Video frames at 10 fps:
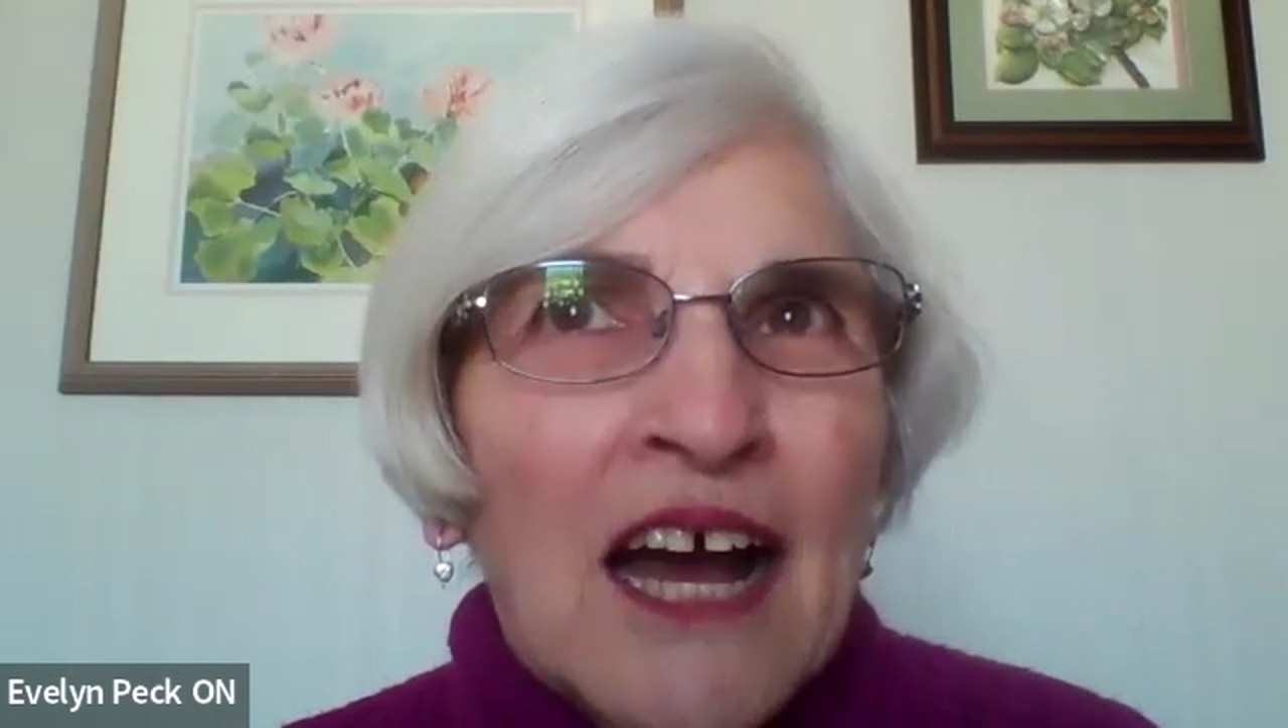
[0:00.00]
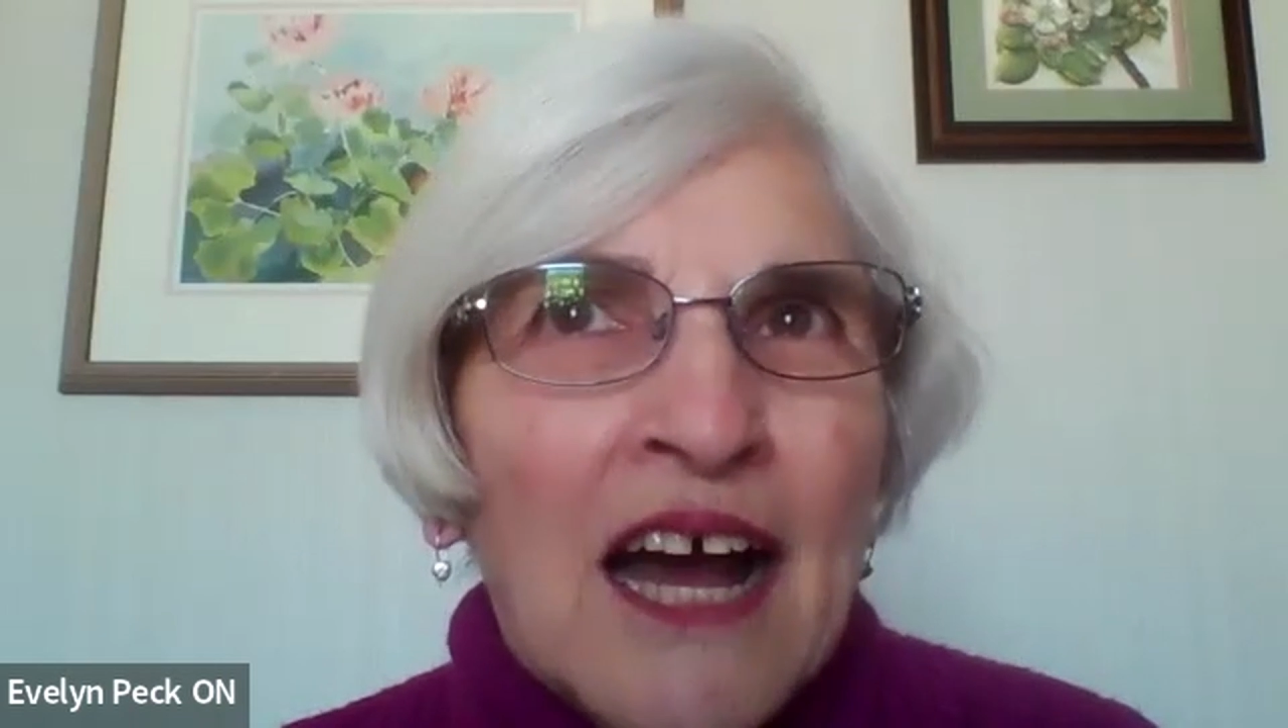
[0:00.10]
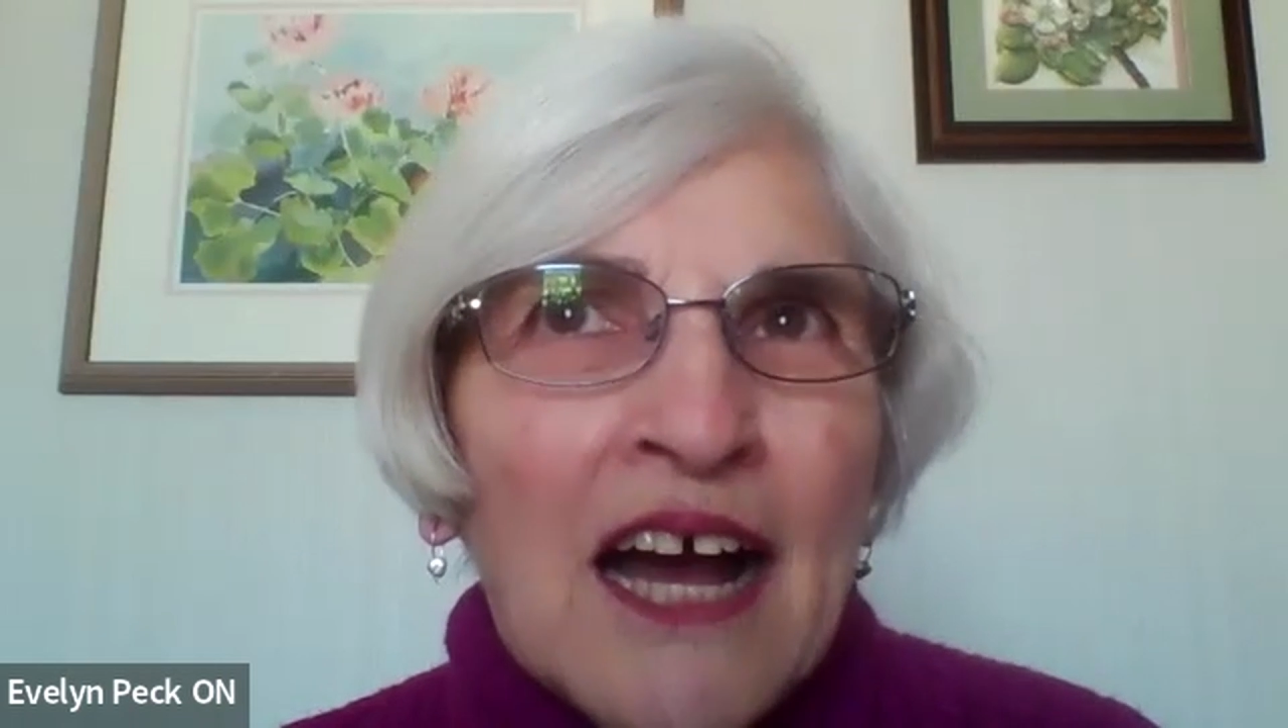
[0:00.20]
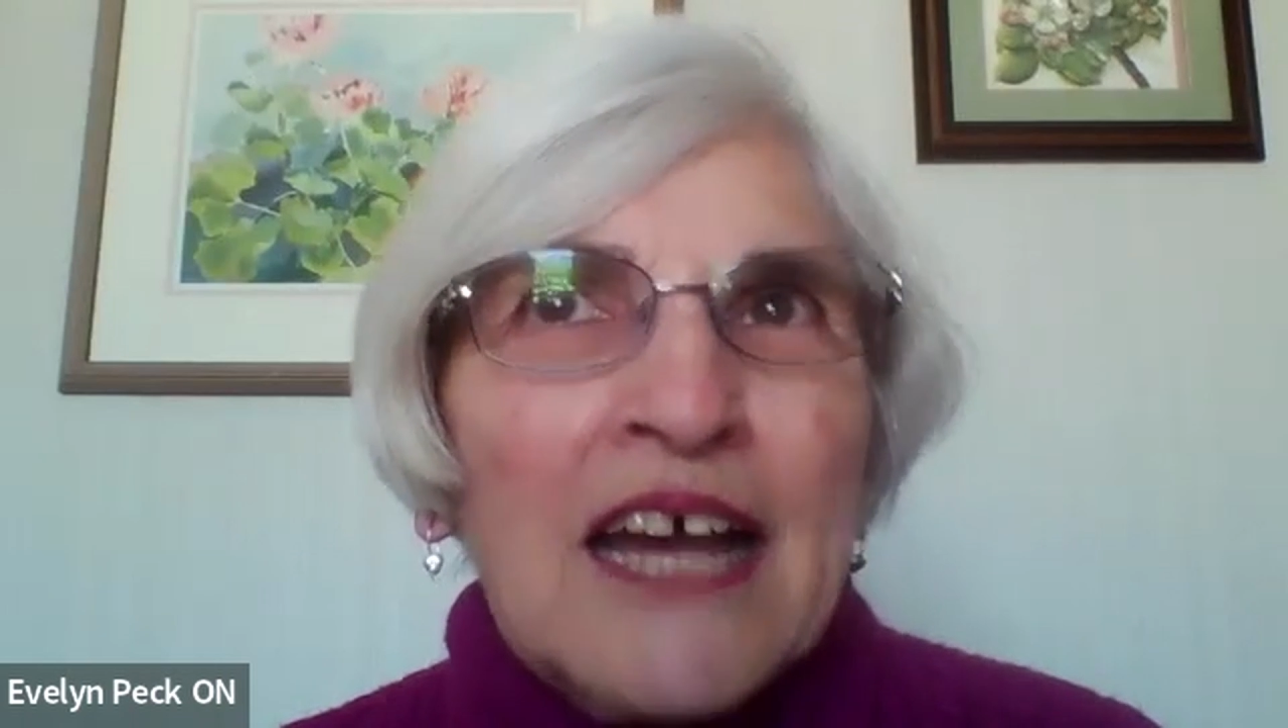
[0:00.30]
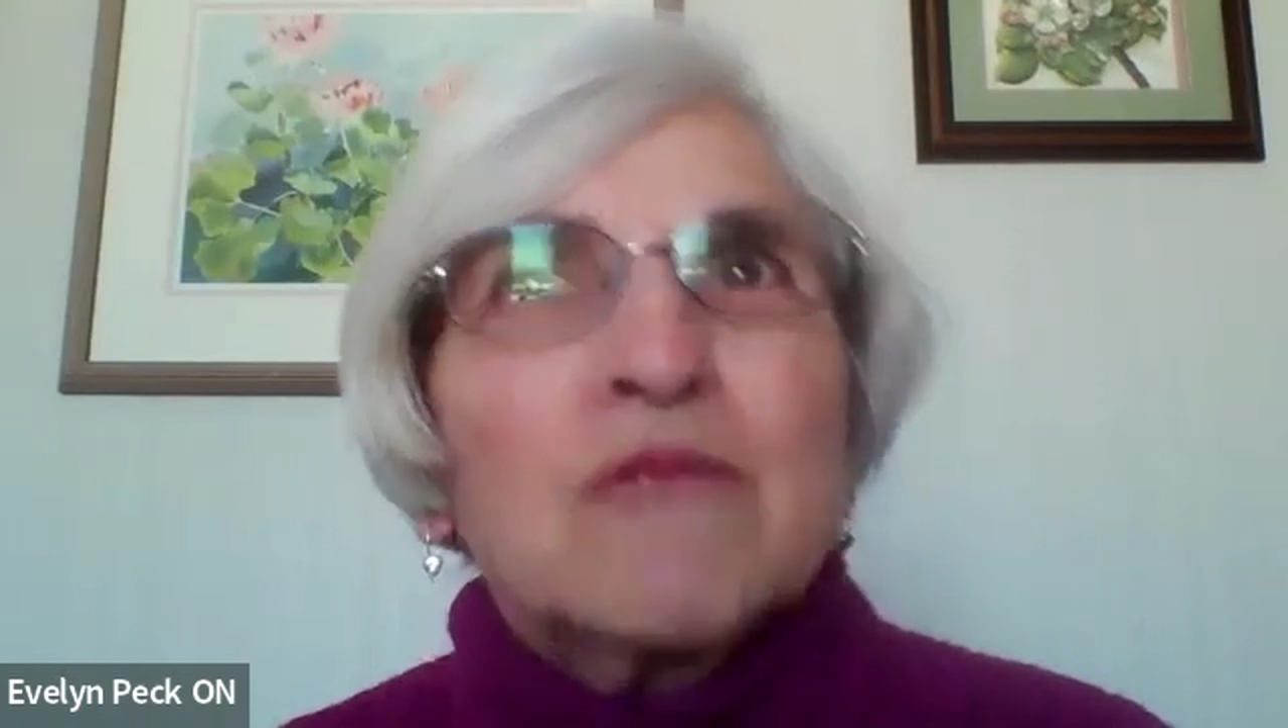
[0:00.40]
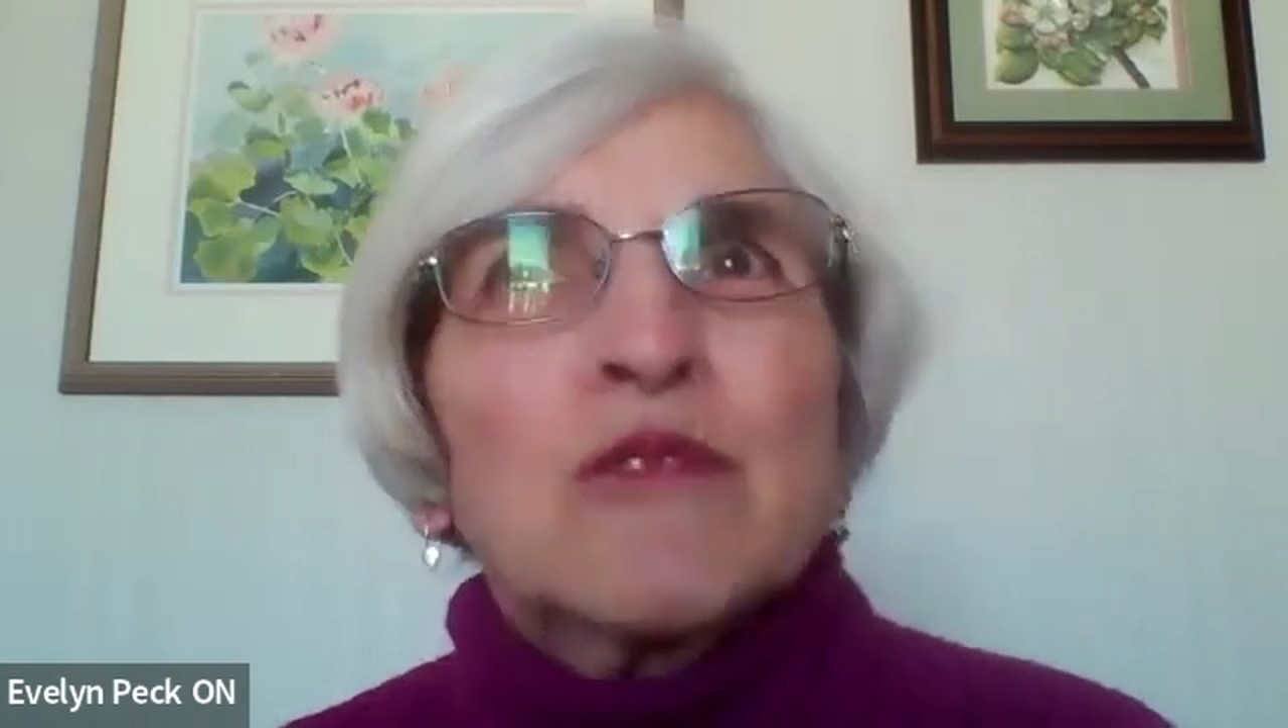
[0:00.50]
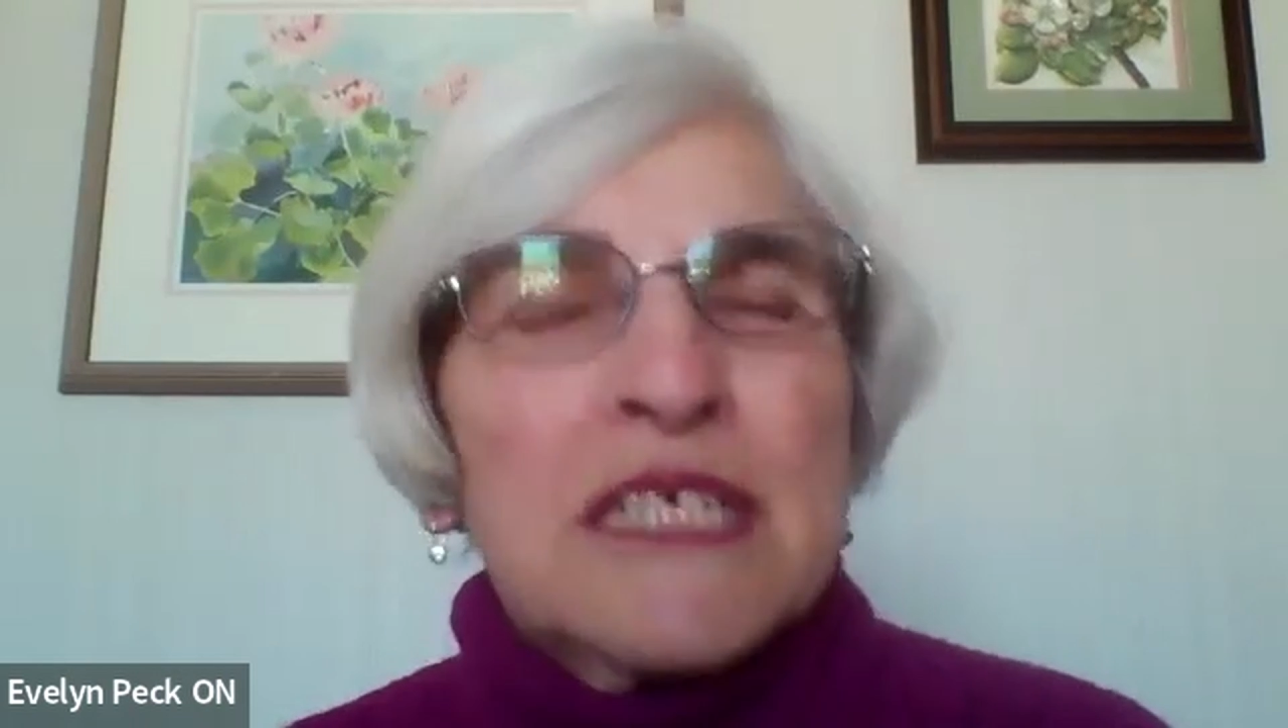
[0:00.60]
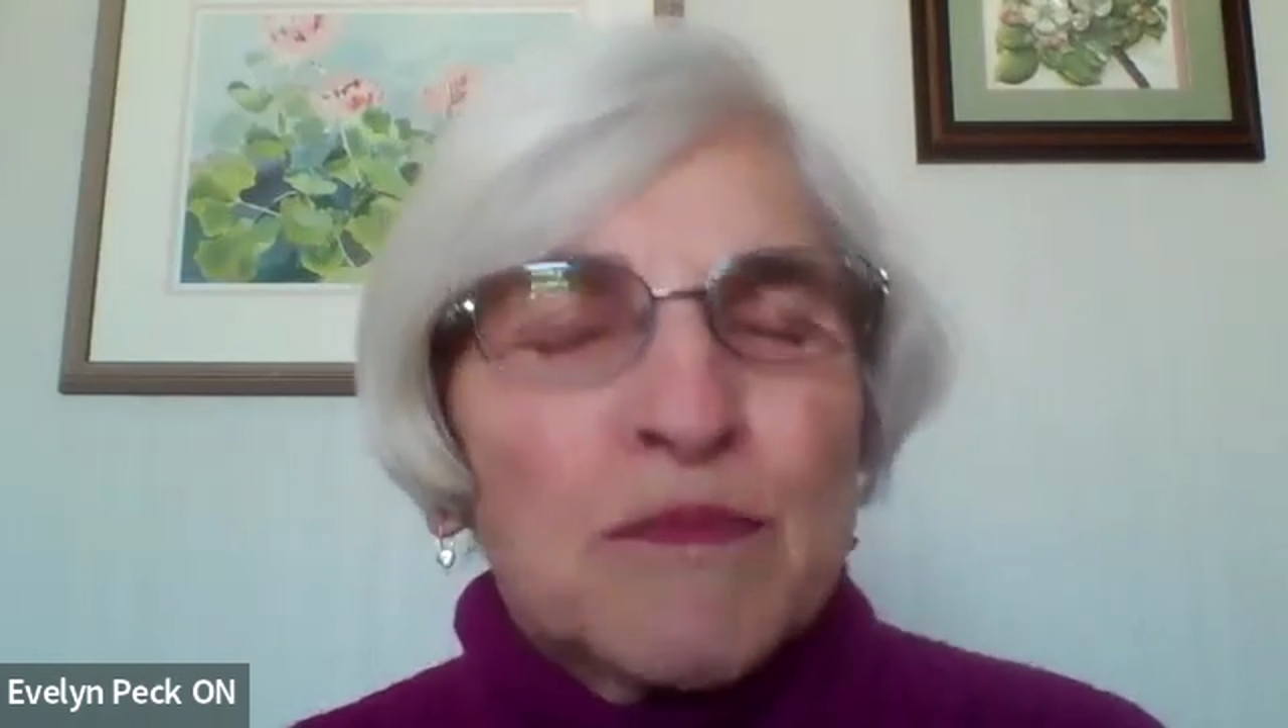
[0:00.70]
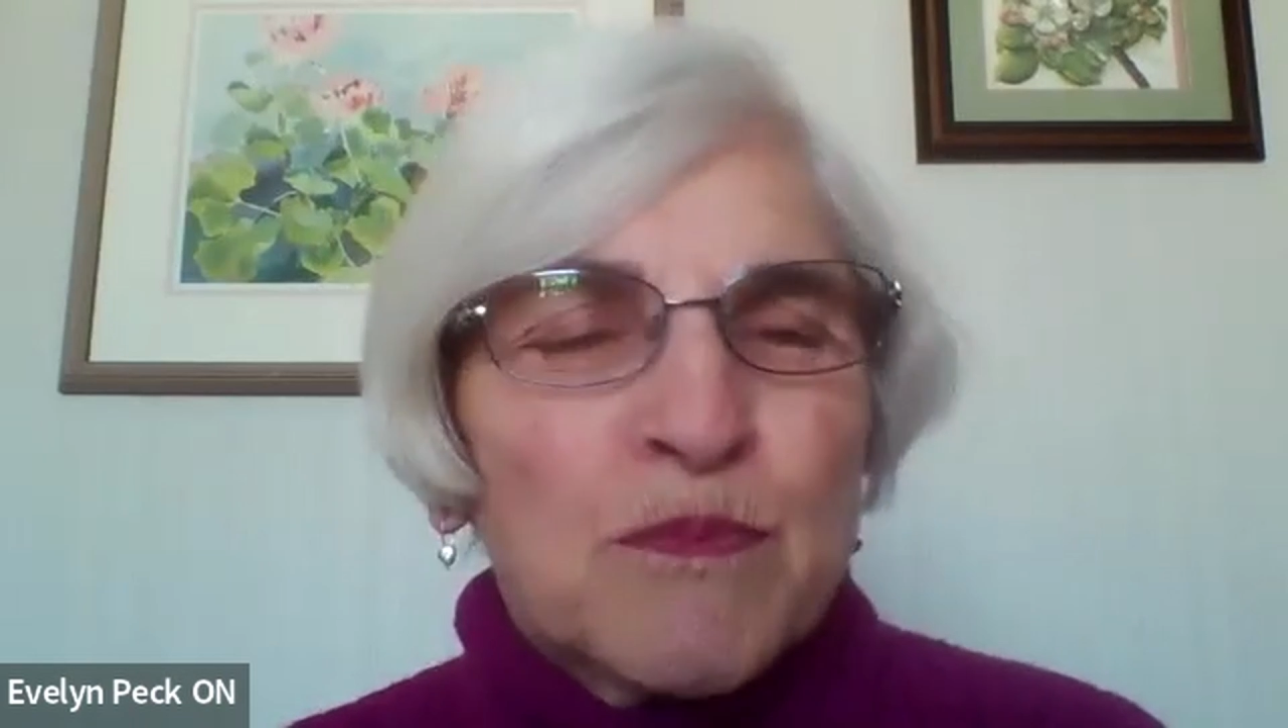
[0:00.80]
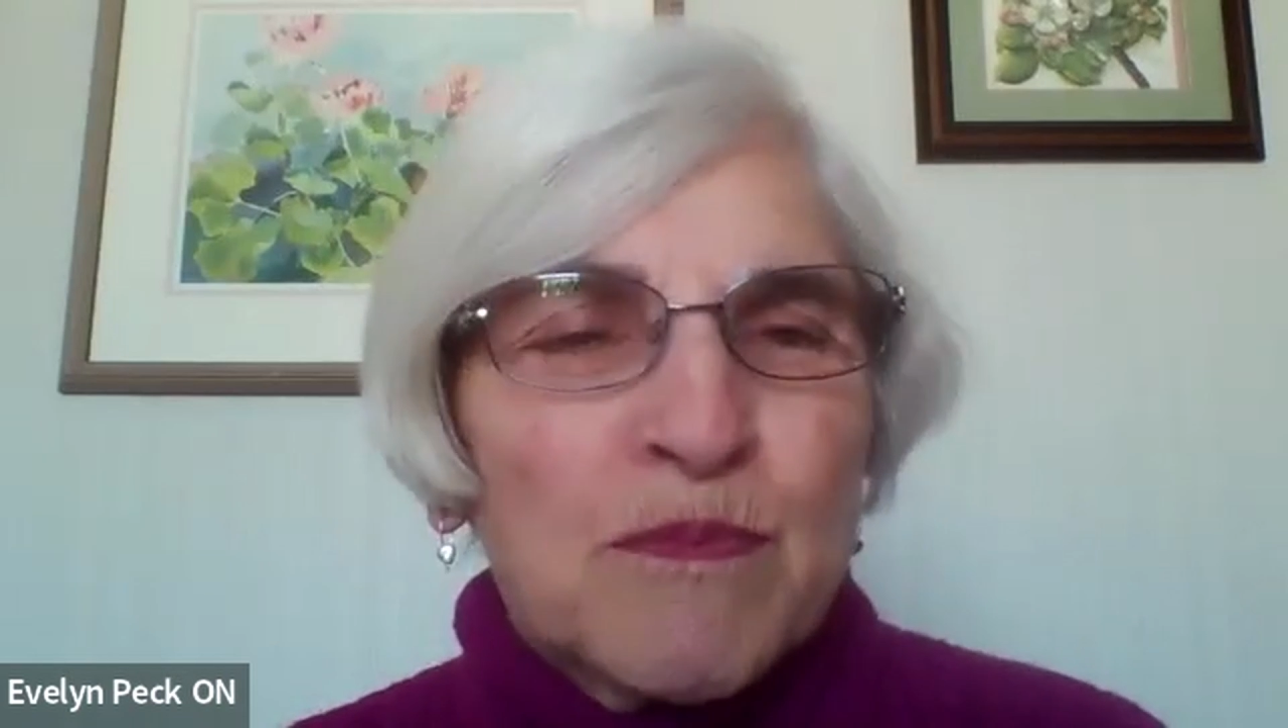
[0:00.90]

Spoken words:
I was